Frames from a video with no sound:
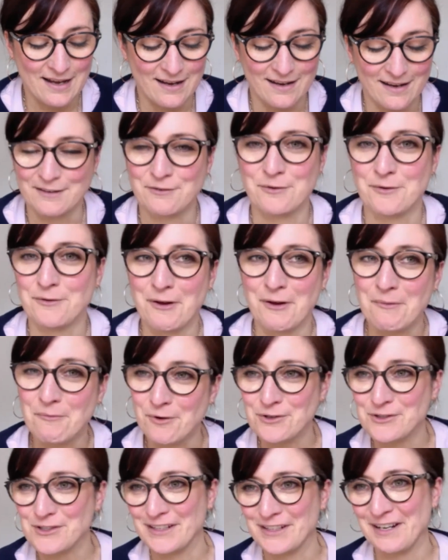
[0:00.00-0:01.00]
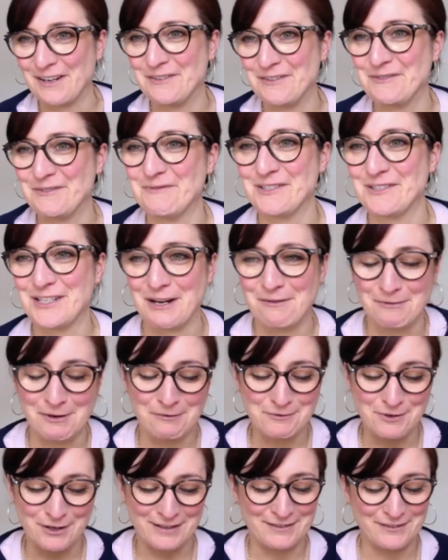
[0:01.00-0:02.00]
I don't know if I'm rushing now, Michelle, but
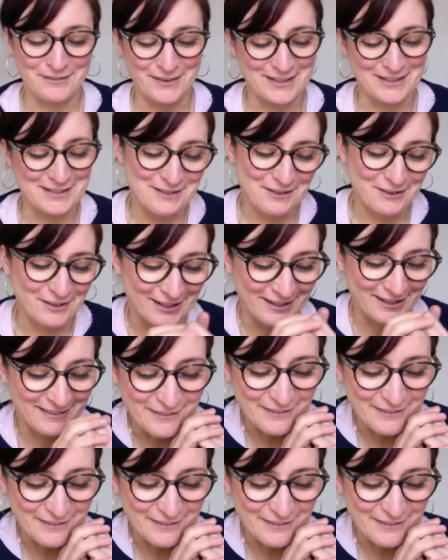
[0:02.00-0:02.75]
I'm trying to fit it all in.